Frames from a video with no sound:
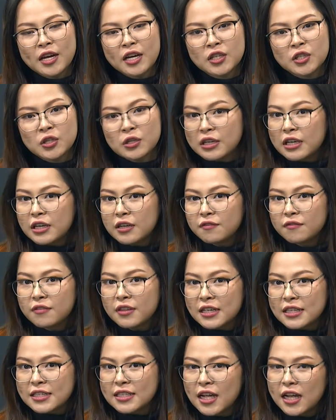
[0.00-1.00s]
to give the
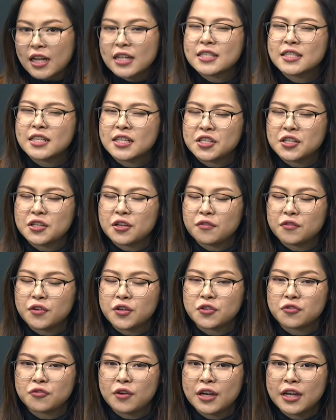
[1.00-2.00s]
second session of your
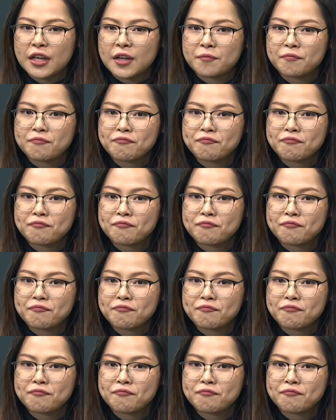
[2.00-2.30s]
training